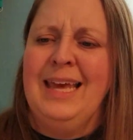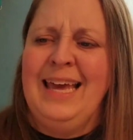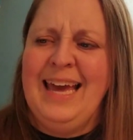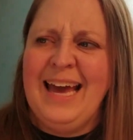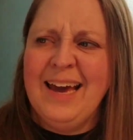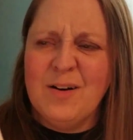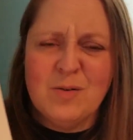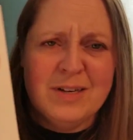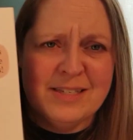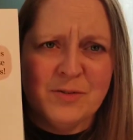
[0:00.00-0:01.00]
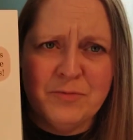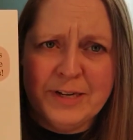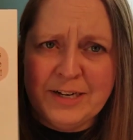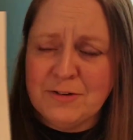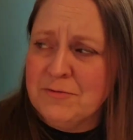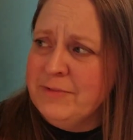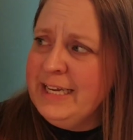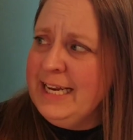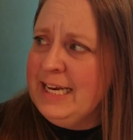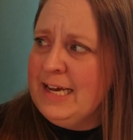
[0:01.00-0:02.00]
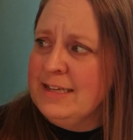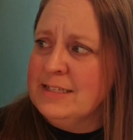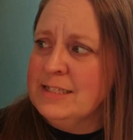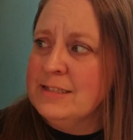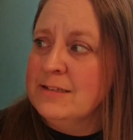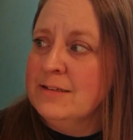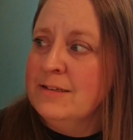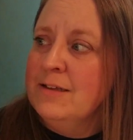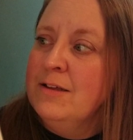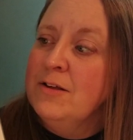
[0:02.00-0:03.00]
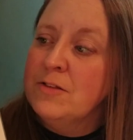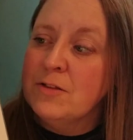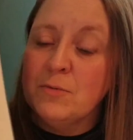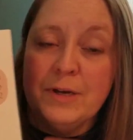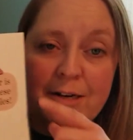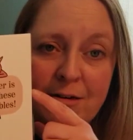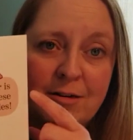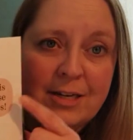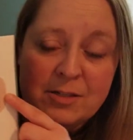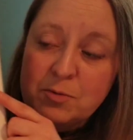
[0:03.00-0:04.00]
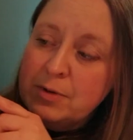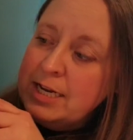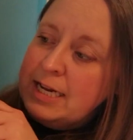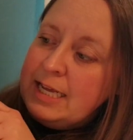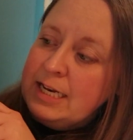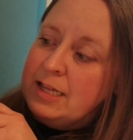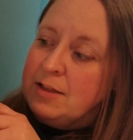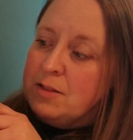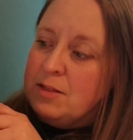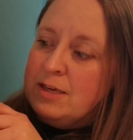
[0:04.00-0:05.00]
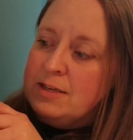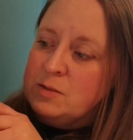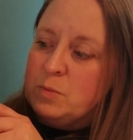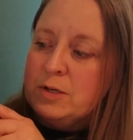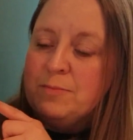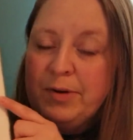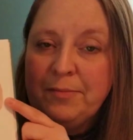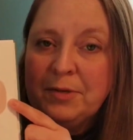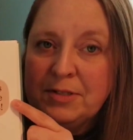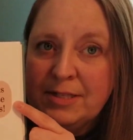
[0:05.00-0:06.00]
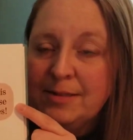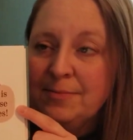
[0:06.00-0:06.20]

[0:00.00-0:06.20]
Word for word: How is a reader reading us? The reader is reading these word bubbles.